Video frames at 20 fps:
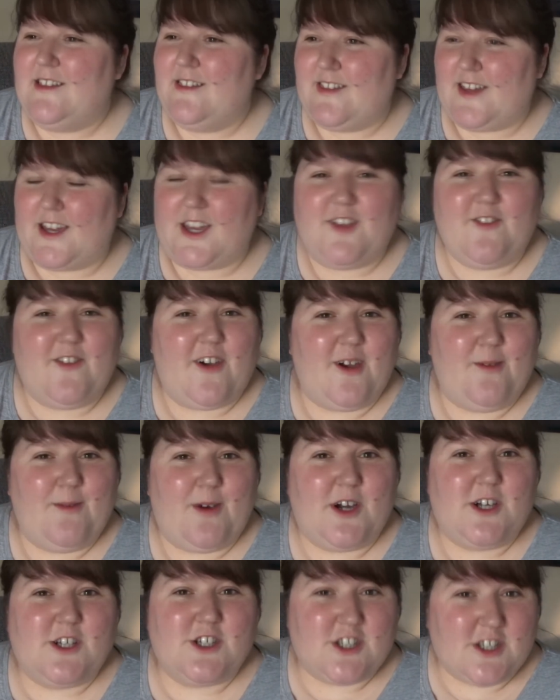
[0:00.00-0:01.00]
thank you very
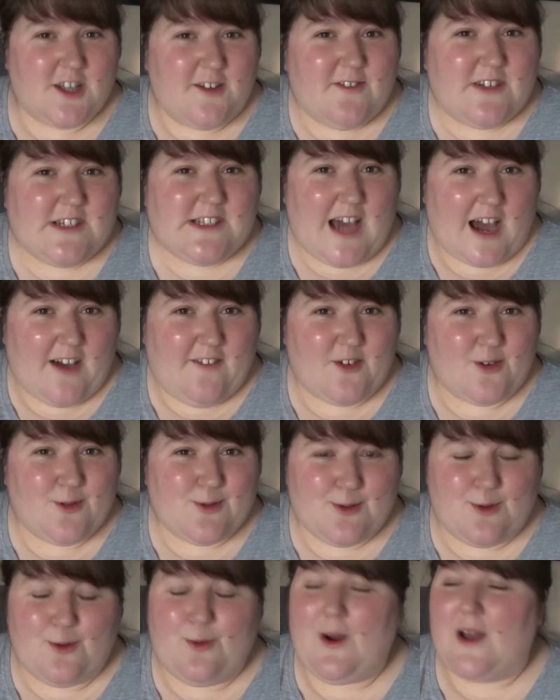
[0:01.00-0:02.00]
much lovely to have you as
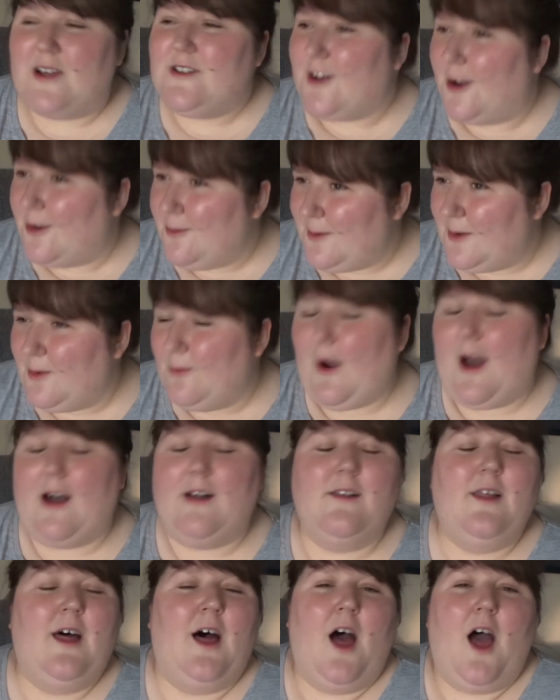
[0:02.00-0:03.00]
always hope you're
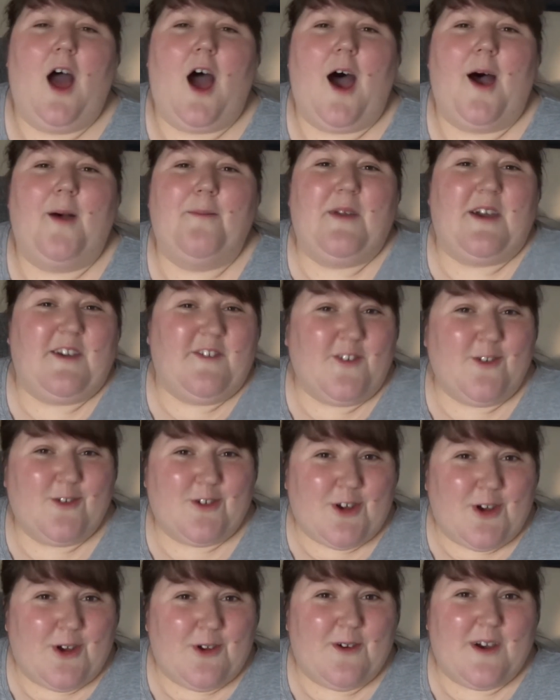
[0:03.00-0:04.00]
well um if you're
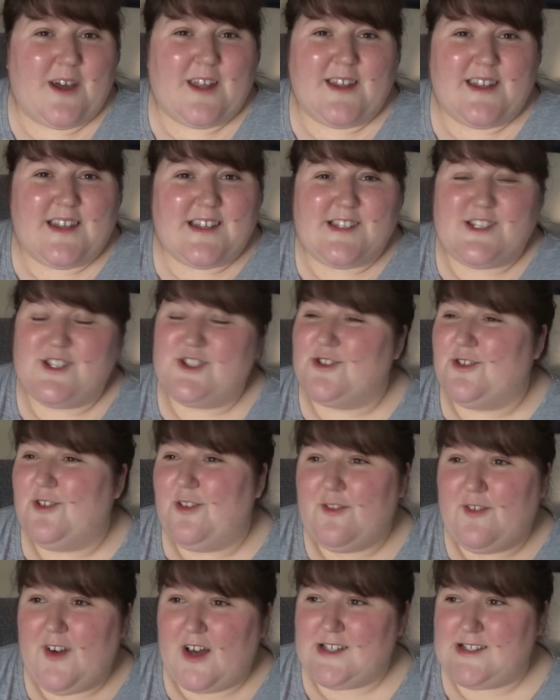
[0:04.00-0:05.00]
new and this is your
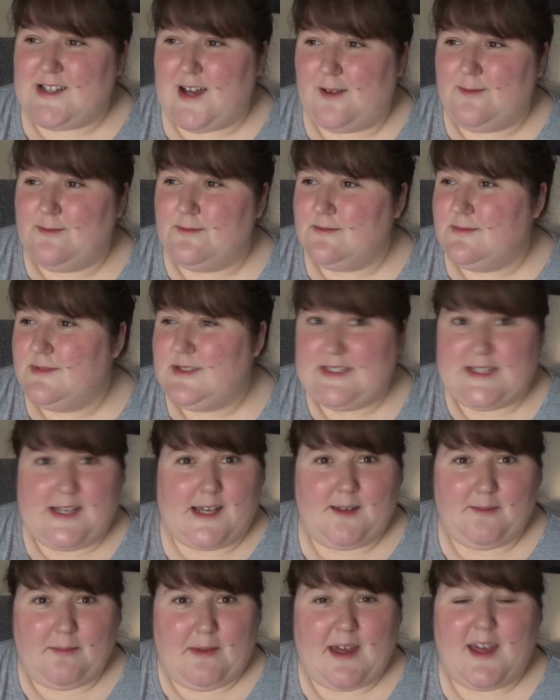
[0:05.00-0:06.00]
first time
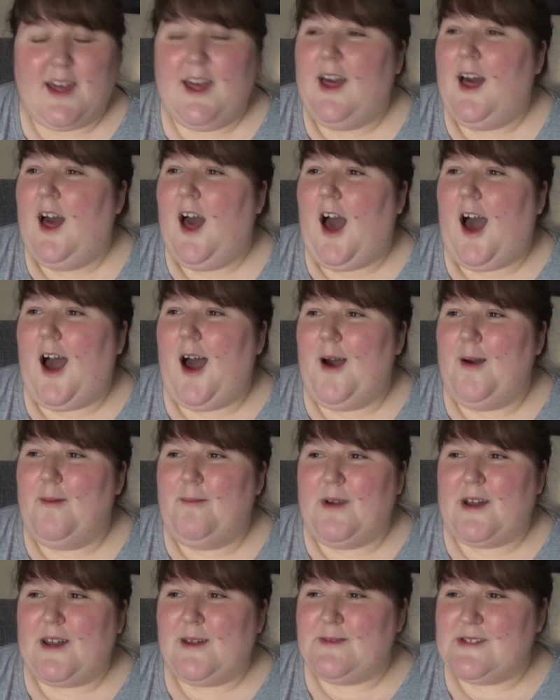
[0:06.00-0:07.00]
seeing me uh,
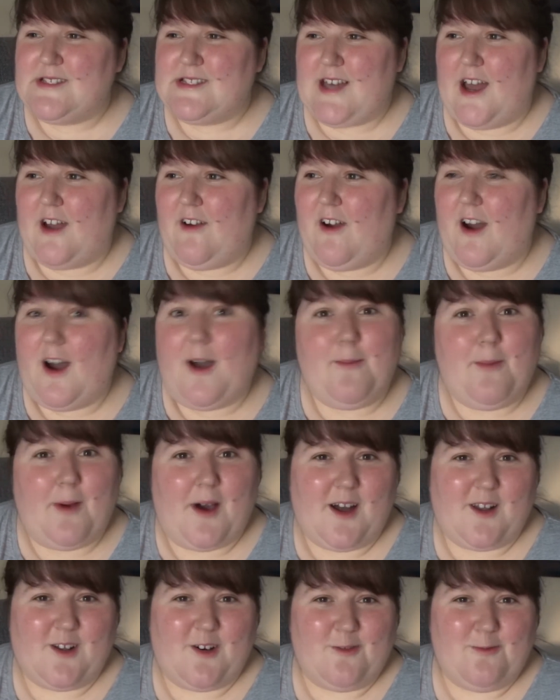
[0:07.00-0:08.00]
my name is sarah i buy
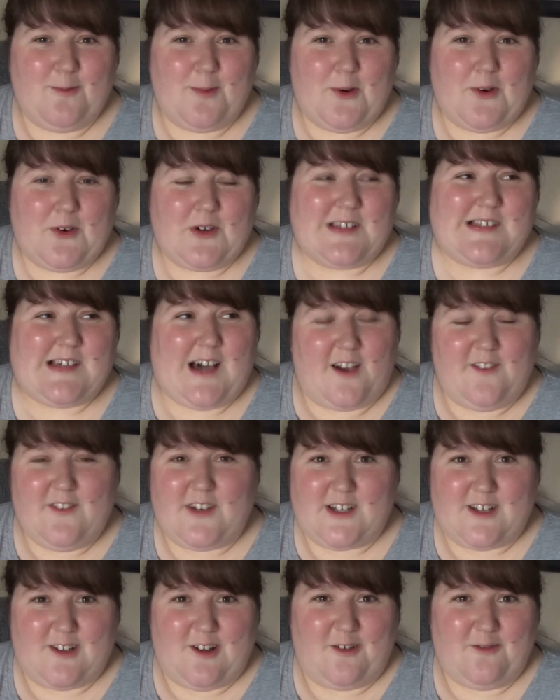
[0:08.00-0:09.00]
a lot of books i read
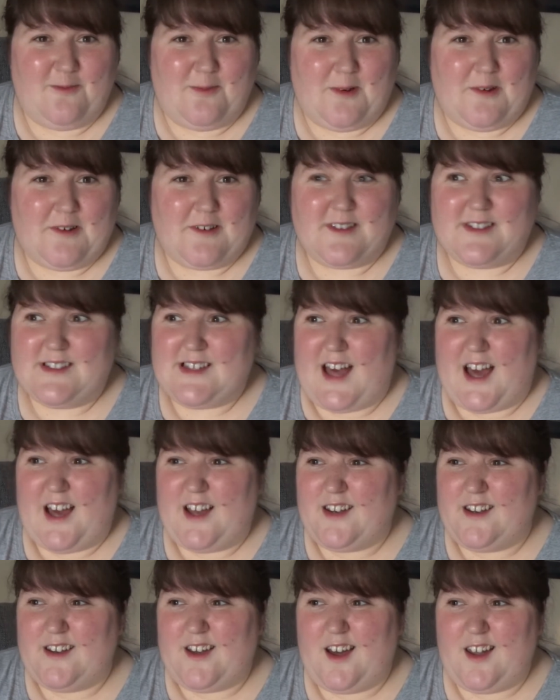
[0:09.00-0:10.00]
a lot of books
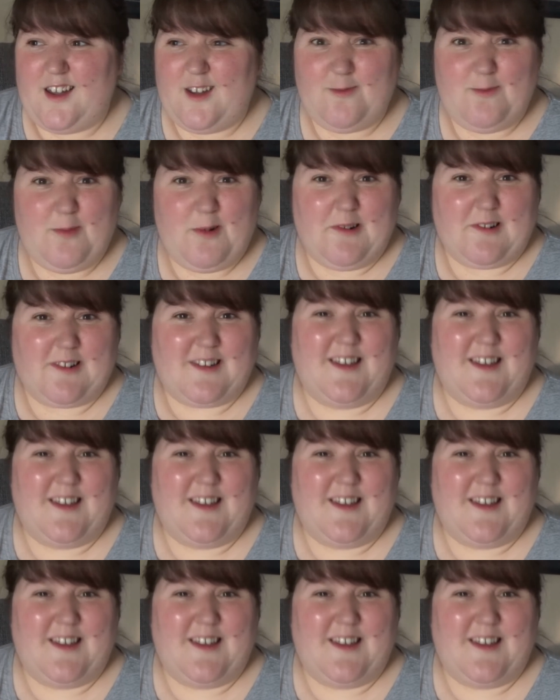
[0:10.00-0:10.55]
and i love books